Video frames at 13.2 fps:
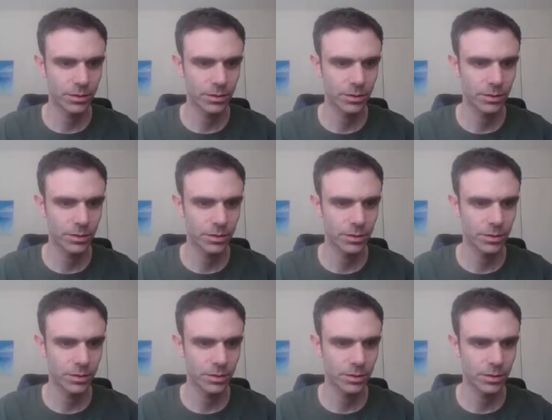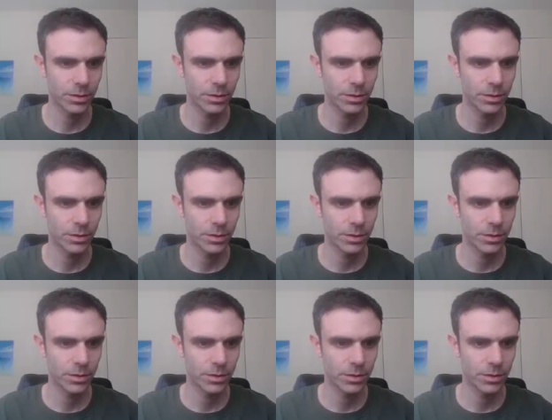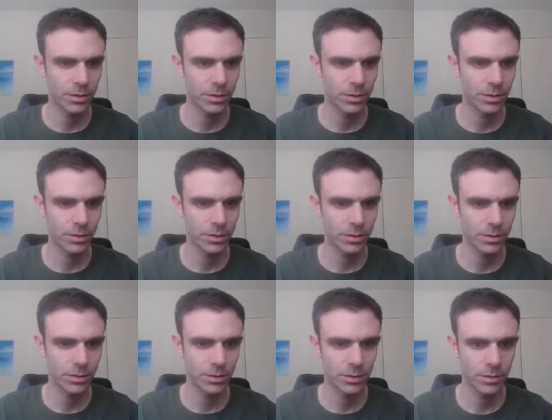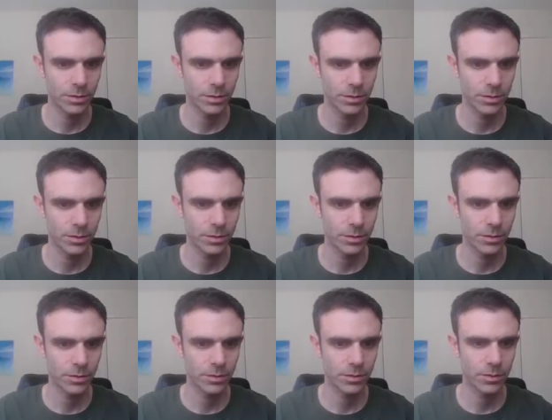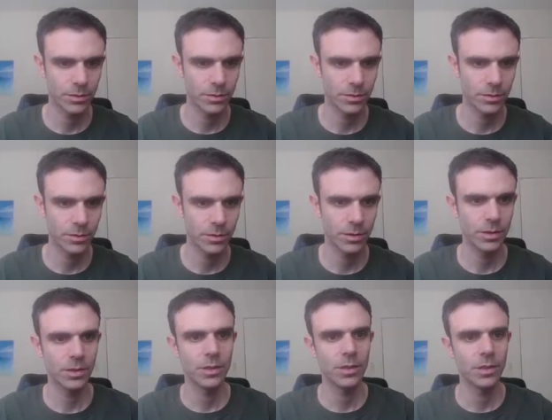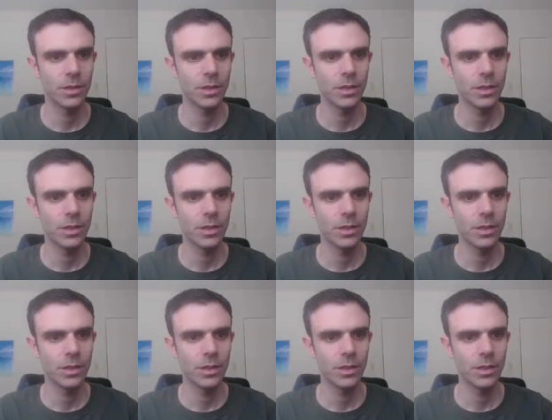Nothing is said.